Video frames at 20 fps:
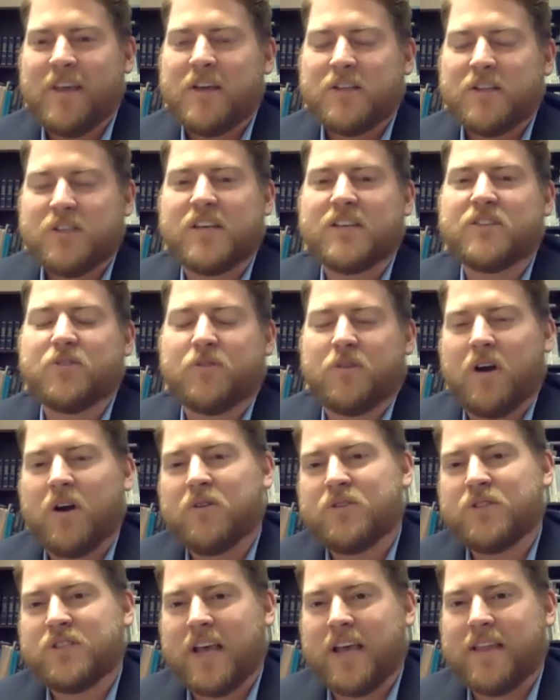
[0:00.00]

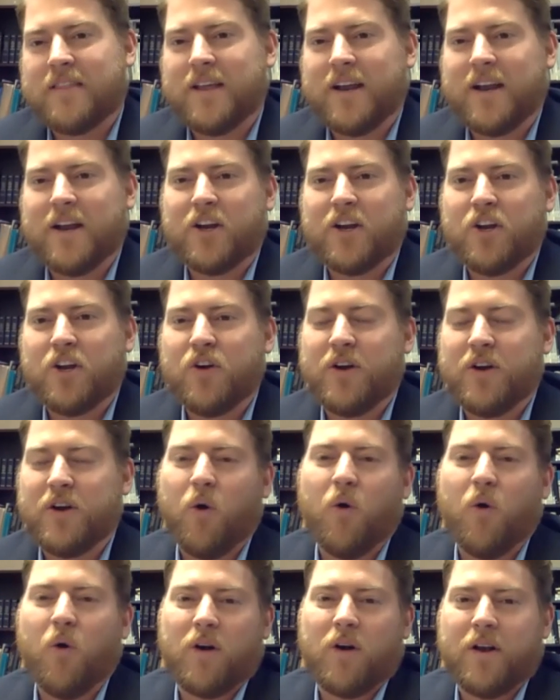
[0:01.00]
Cicero said that a good
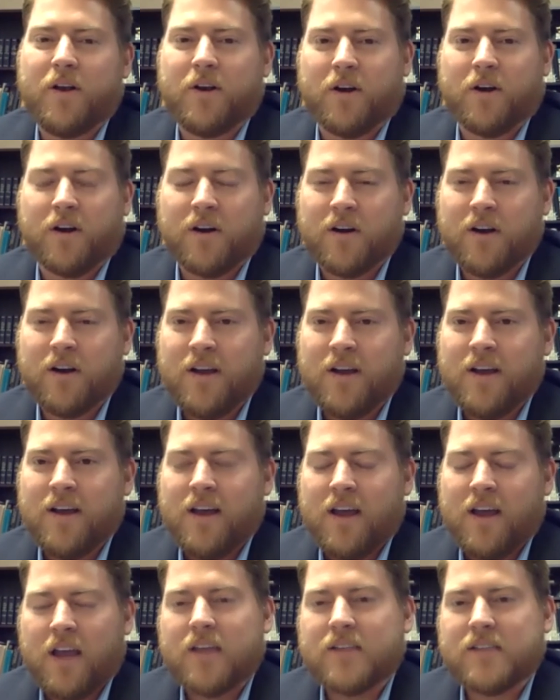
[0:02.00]
orator
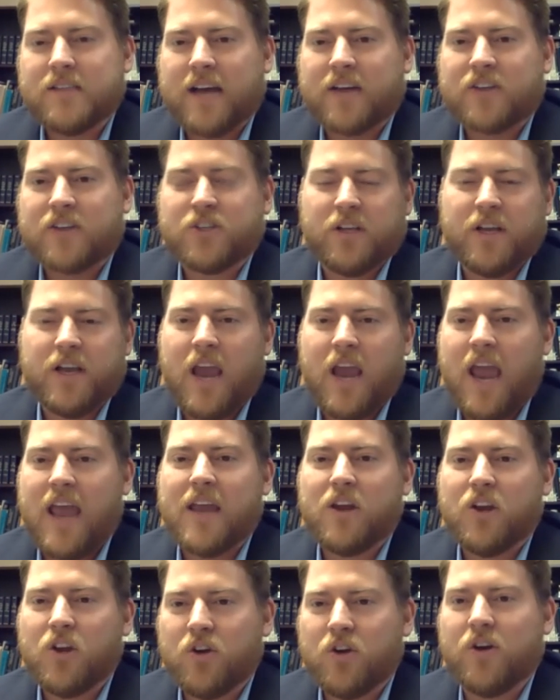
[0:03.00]
is actually
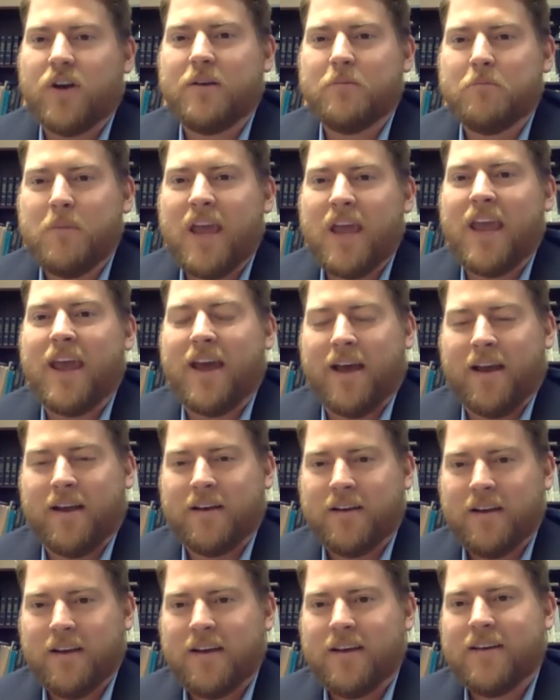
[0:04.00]
a good man
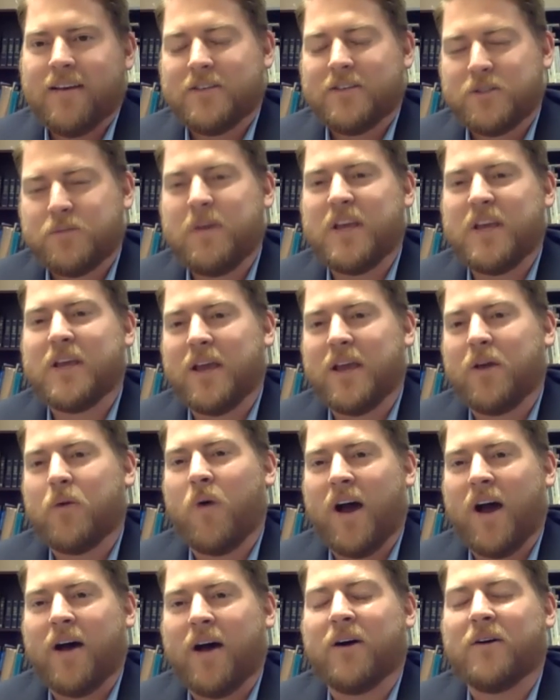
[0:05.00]
speaking
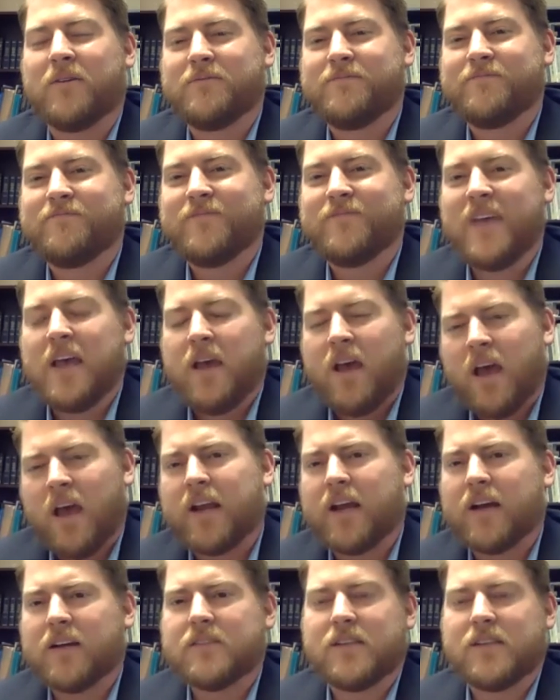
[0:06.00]
well.
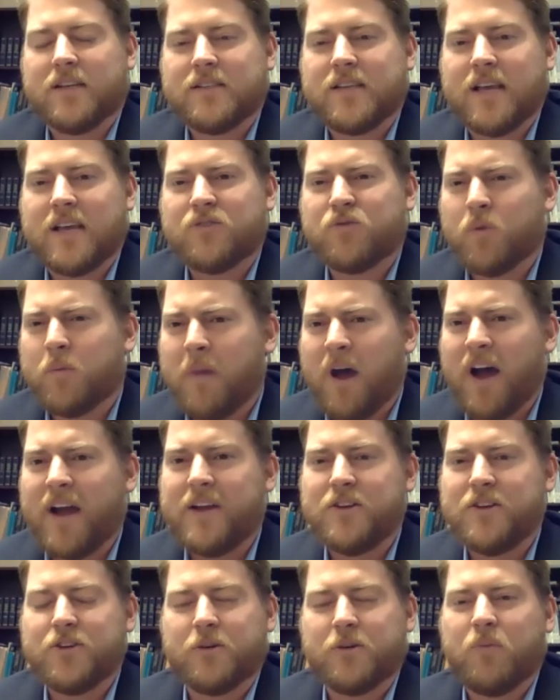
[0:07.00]
And Augustine says,
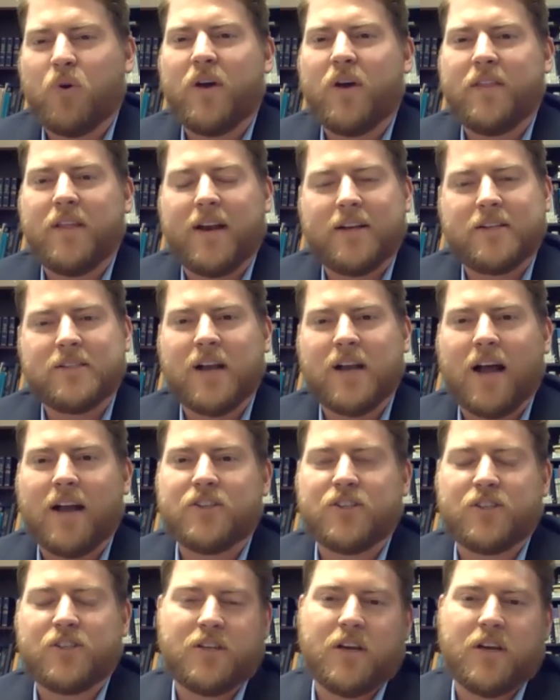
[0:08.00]
remind your boy that it's
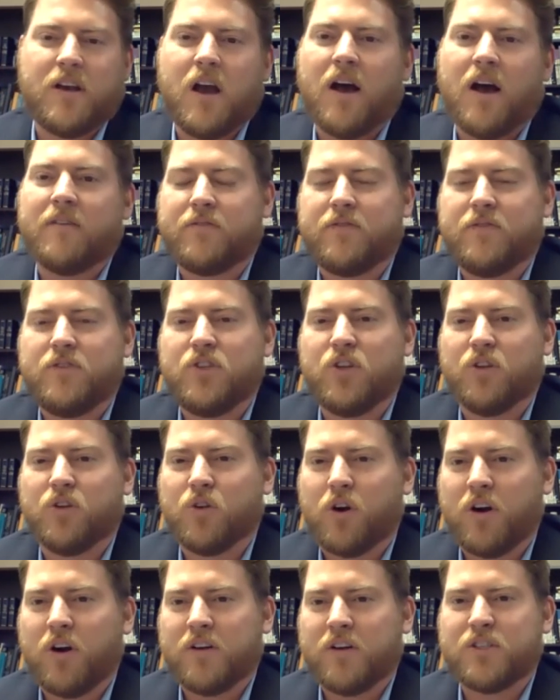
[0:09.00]
not just enough to
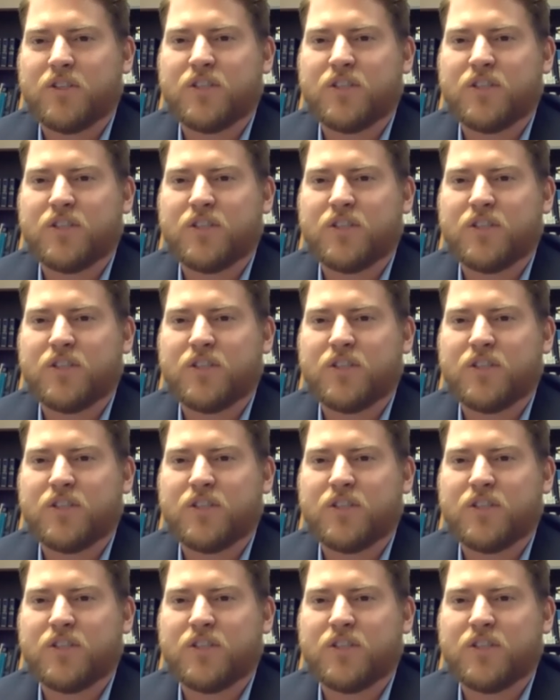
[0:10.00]
learn